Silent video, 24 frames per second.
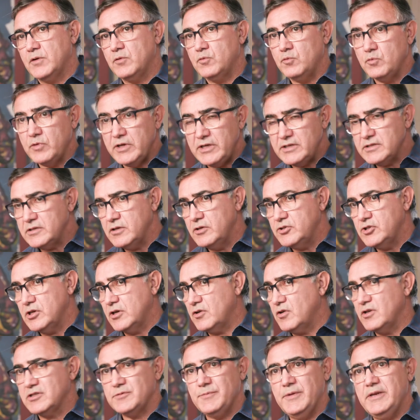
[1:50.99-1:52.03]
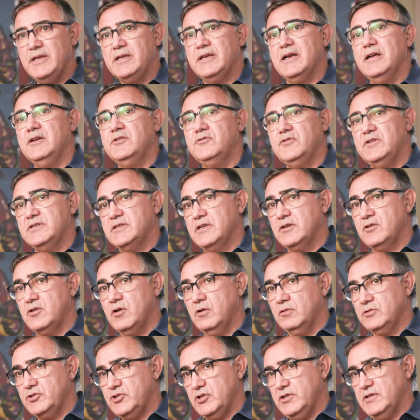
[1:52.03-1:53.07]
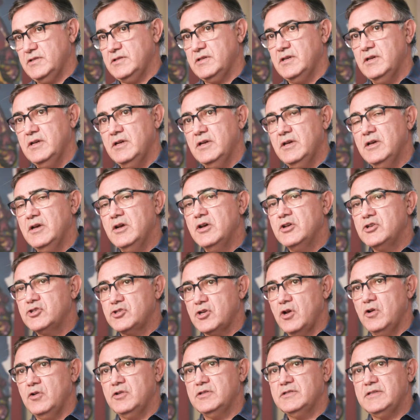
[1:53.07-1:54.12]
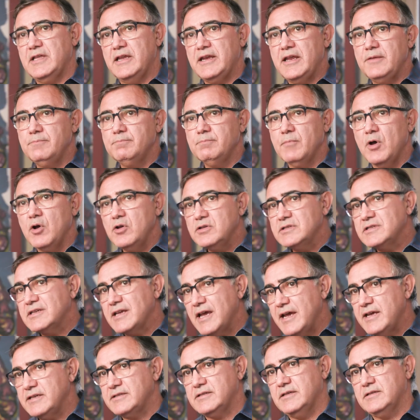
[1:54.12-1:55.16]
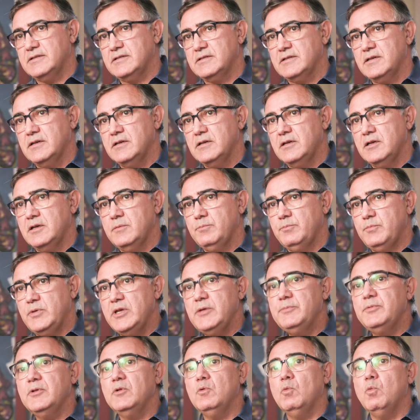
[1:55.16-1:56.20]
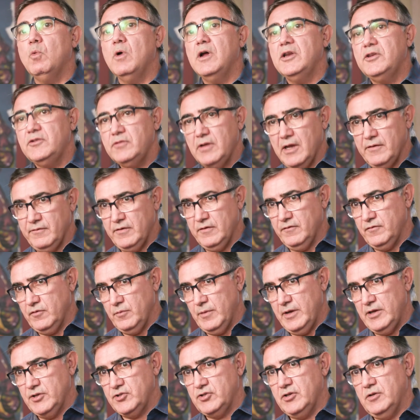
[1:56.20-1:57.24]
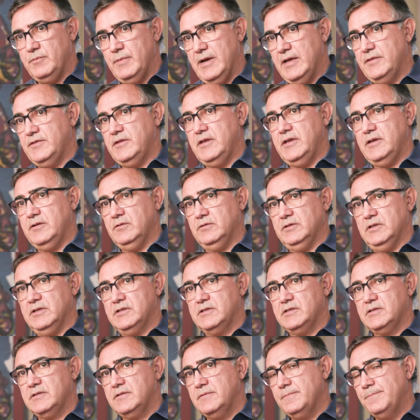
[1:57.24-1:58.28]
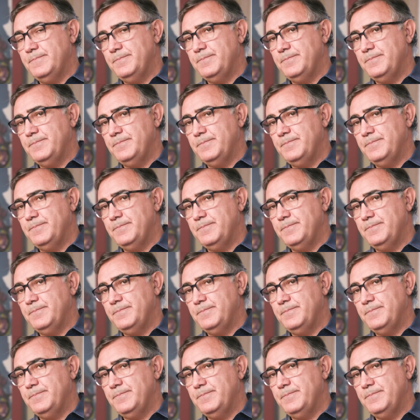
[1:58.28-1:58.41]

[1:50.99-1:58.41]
Research across many countries and cultures shows that in most cases, people want to have information about the illness.